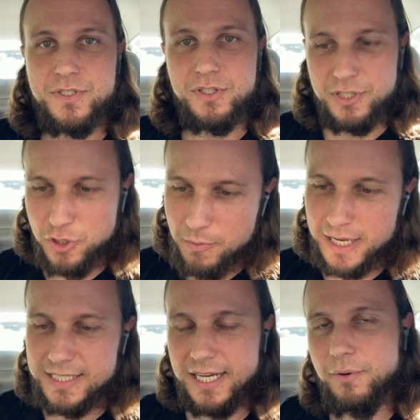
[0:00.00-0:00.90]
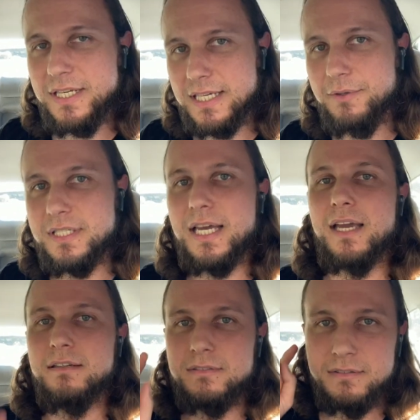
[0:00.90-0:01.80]
So the two main takeaways I would
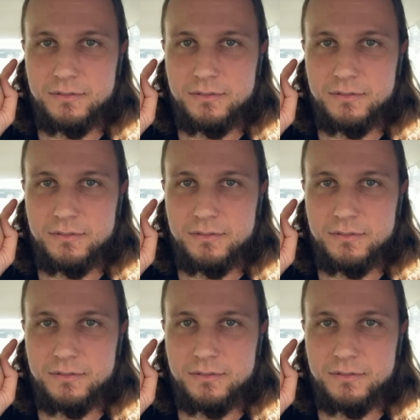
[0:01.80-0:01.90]
say.